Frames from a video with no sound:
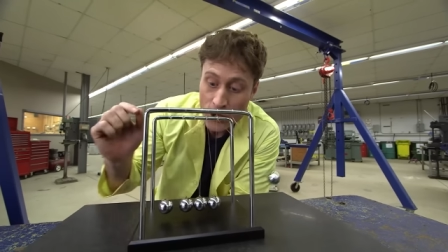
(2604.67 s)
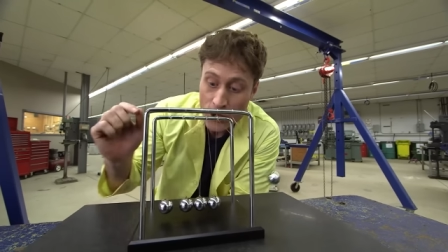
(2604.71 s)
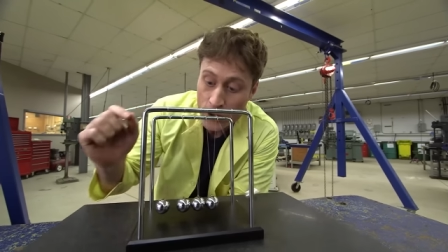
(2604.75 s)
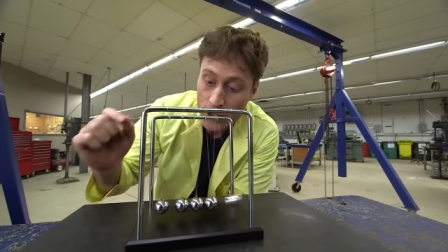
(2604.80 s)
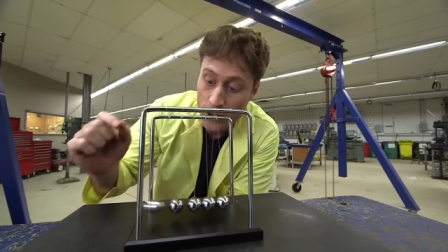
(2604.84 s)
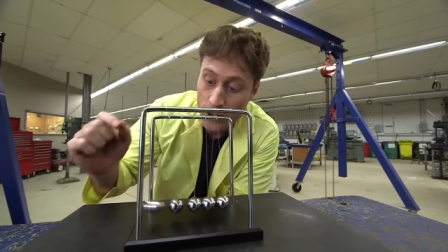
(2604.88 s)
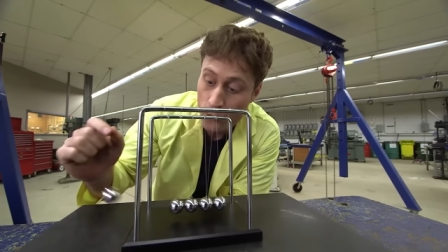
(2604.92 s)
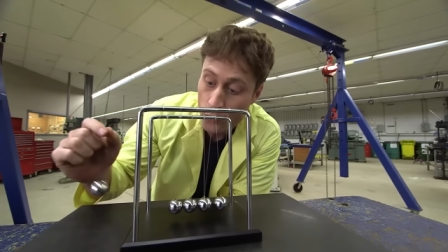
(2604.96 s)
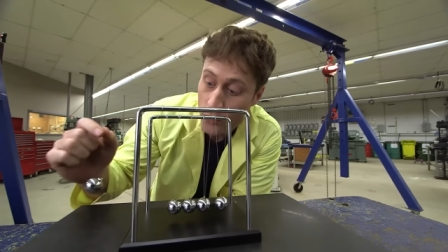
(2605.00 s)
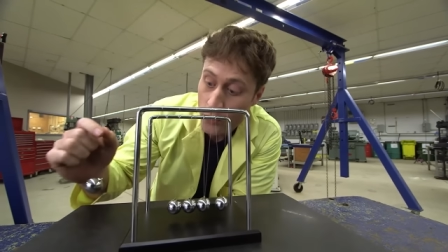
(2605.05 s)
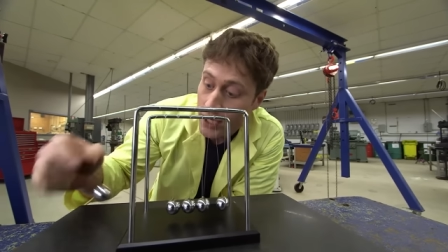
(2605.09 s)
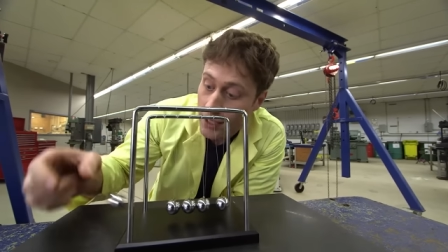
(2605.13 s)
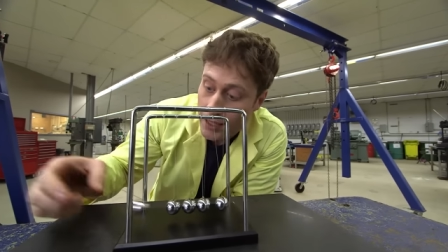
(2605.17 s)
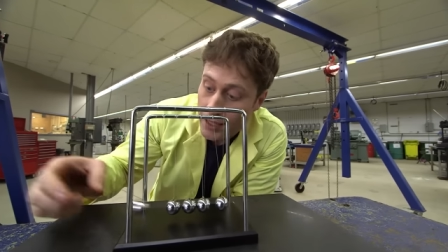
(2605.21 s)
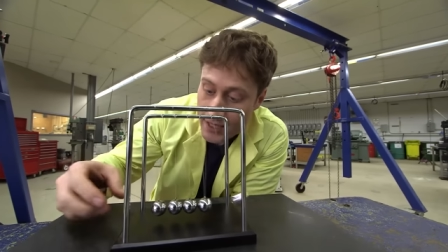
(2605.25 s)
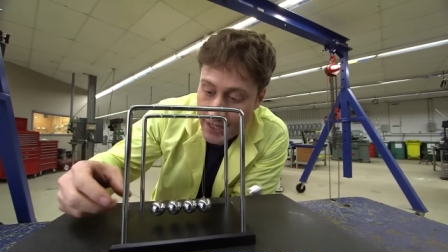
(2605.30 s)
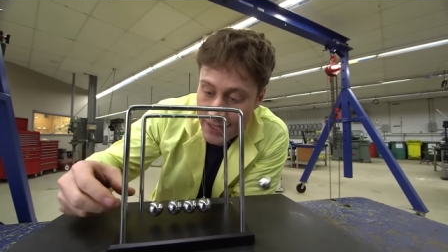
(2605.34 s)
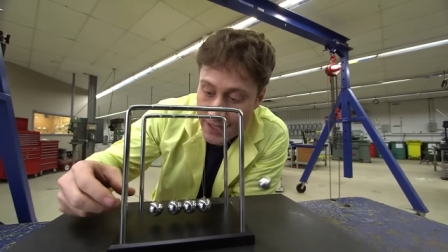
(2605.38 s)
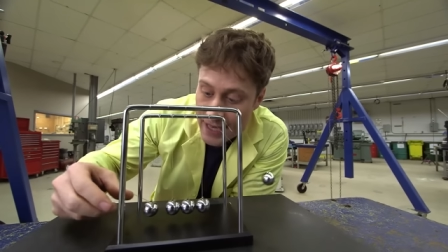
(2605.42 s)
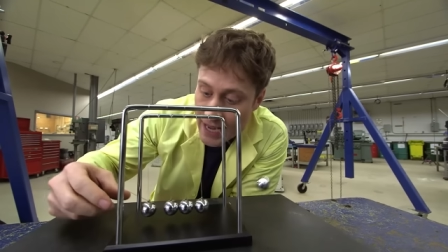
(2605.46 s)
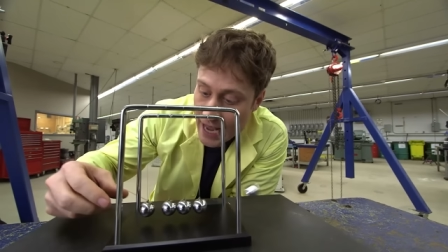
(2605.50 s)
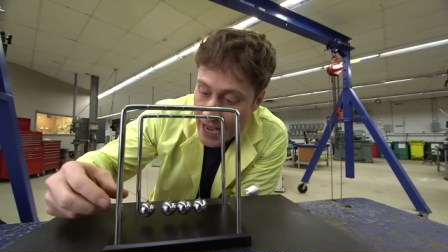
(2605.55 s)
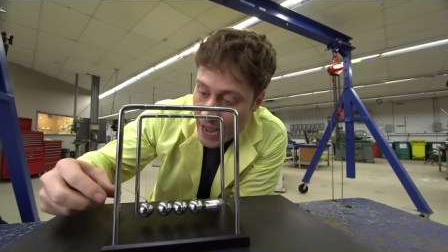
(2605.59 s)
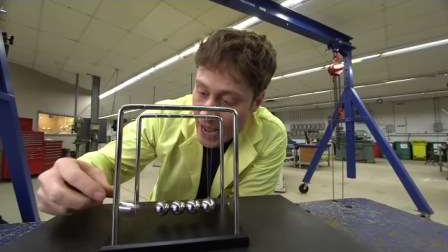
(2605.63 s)
you can
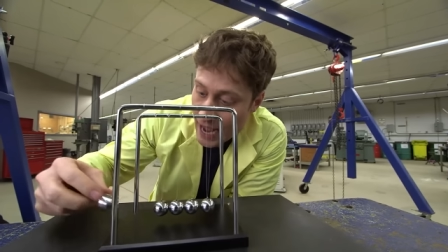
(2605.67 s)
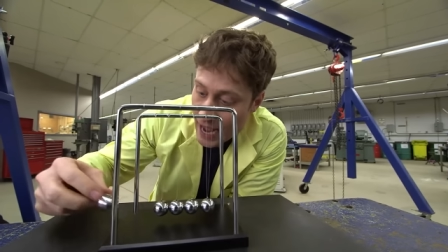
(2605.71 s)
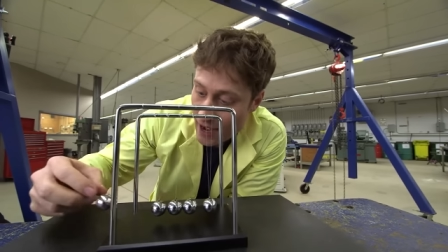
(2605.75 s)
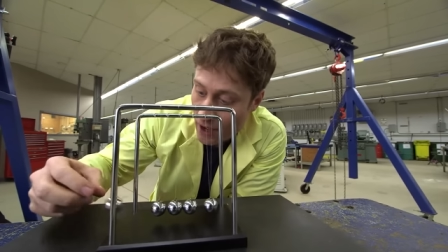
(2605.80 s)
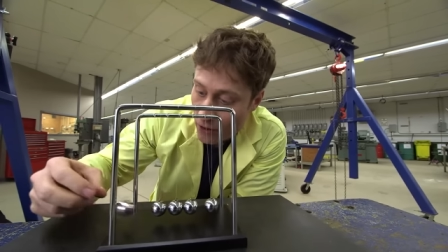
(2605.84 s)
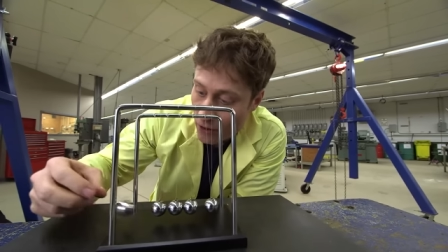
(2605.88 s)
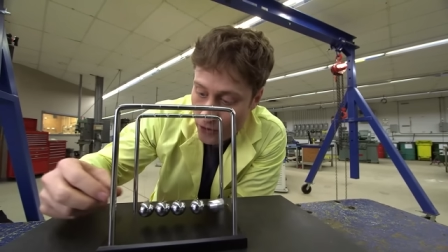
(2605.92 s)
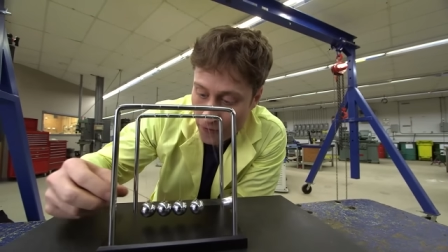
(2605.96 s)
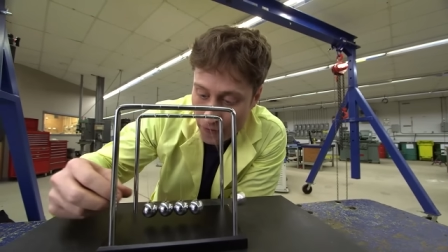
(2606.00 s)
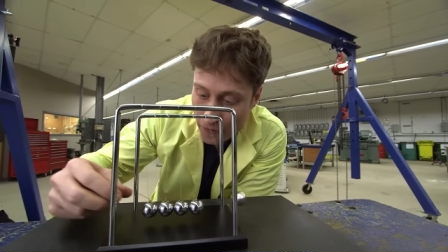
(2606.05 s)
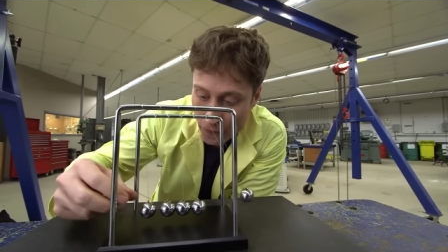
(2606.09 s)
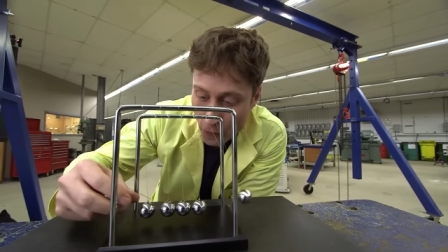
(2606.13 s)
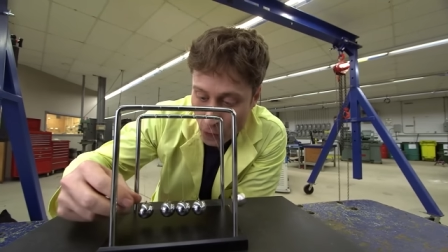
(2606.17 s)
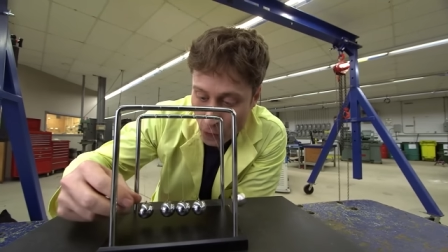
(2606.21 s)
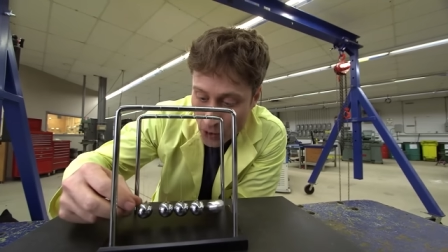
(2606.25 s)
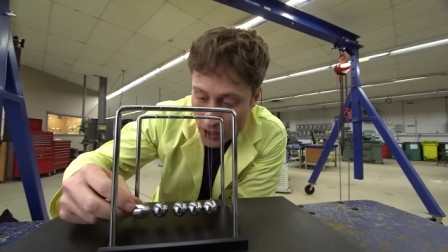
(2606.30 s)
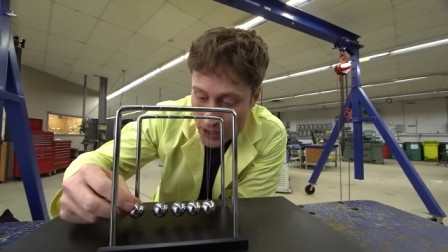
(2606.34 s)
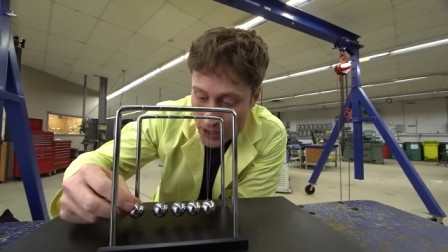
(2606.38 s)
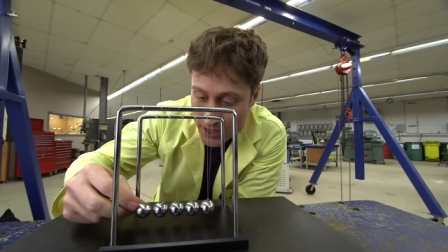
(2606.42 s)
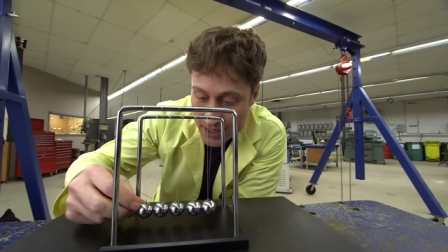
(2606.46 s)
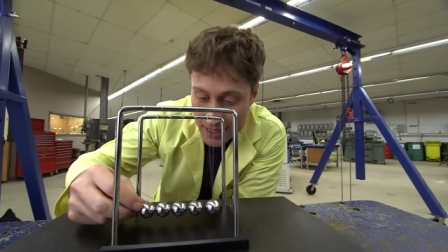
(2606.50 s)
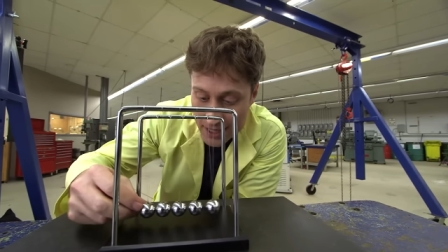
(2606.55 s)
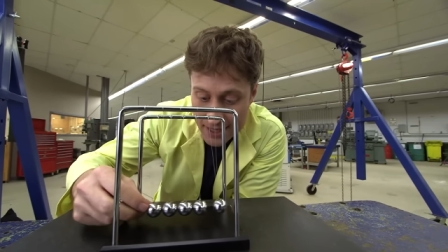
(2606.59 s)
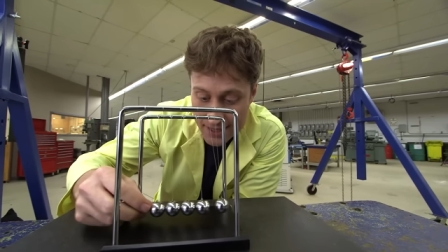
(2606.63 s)
really see how the
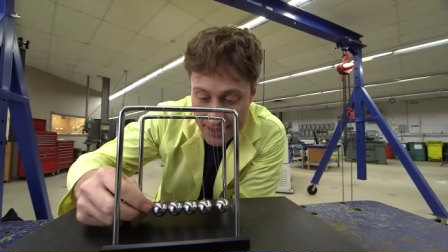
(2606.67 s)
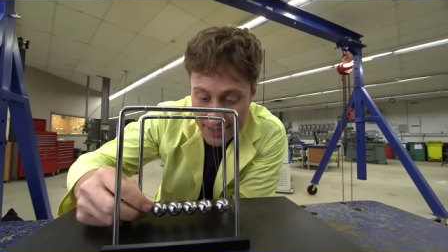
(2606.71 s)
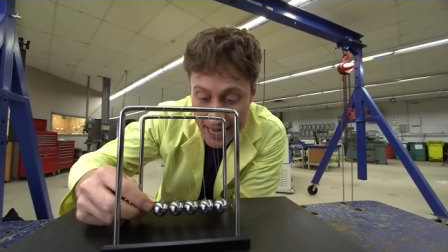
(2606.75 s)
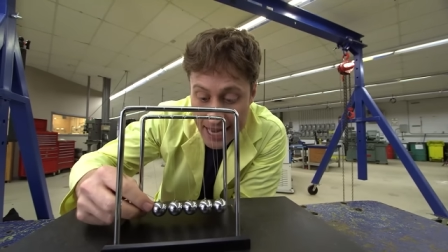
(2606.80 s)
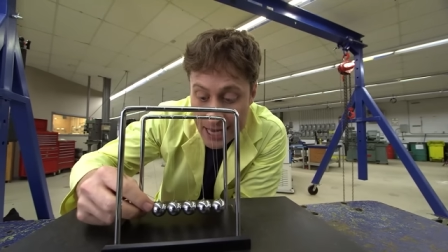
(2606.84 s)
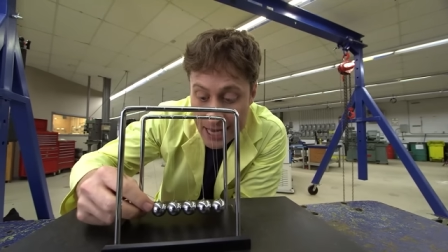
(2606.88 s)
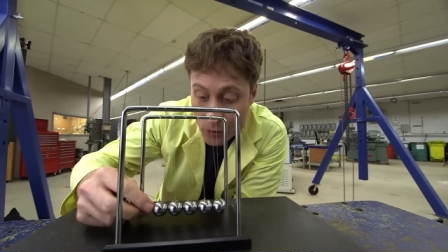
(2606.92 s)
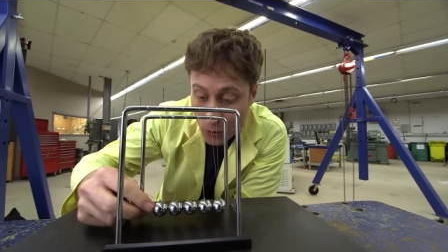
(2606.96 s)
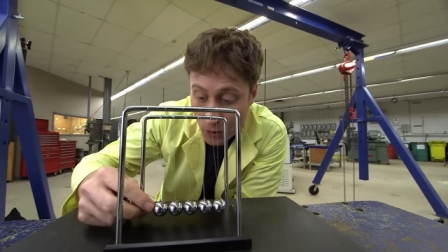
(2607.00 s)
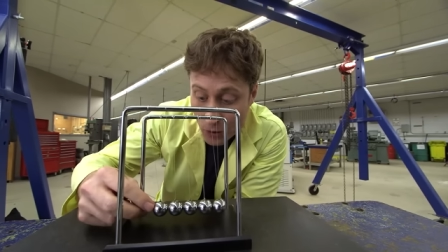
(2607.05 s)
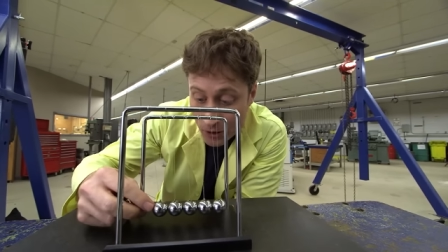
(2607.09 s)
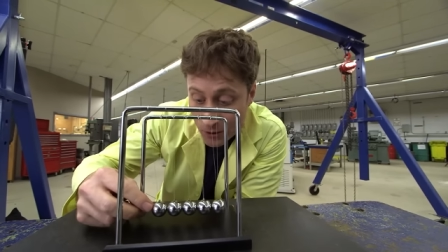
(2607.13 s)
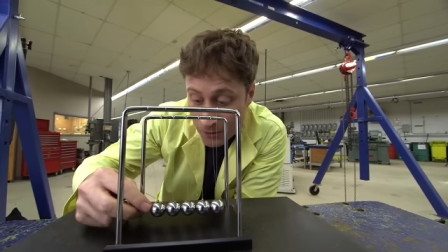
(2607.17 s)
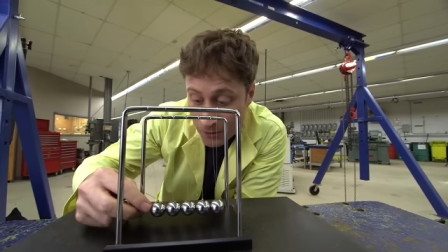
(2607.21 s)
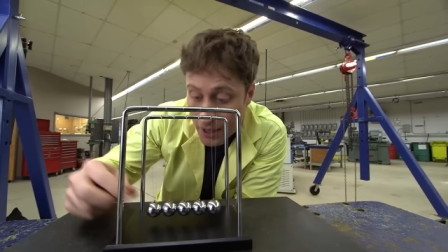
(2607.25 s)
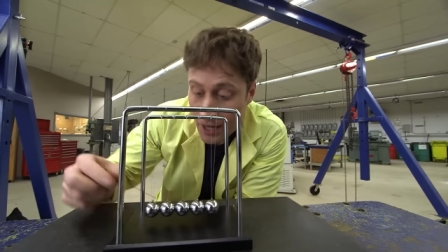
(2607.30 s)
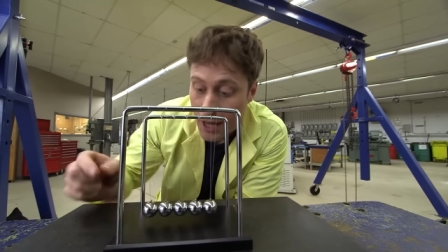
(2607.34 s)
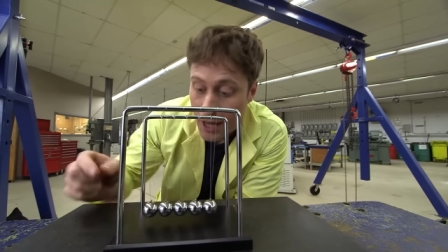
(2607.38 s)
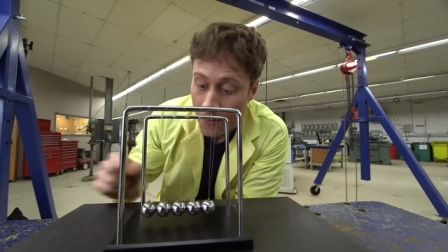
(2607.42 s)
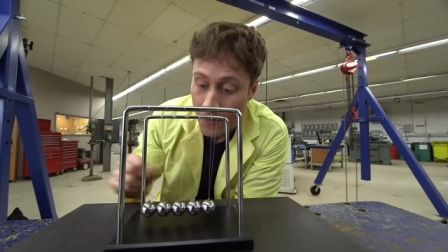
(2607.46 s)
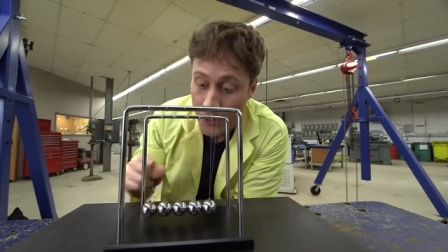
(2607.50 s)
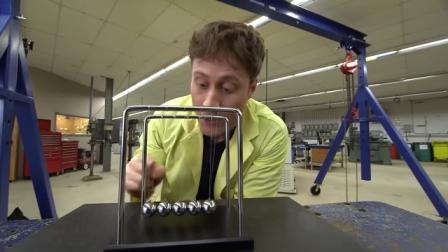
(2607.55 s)
force is equal